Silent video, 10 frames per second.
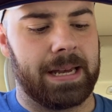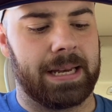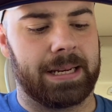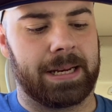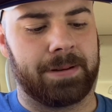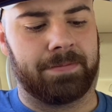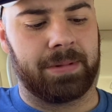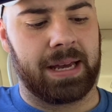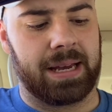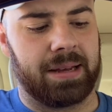And
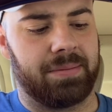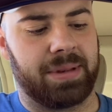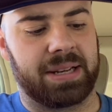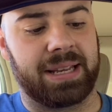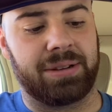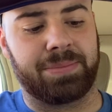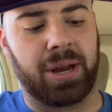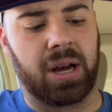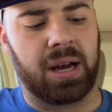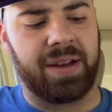yeah, like I said,
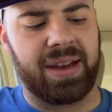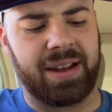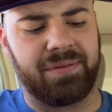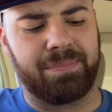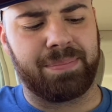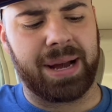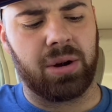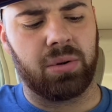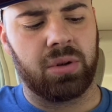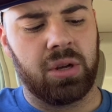I've had
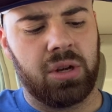about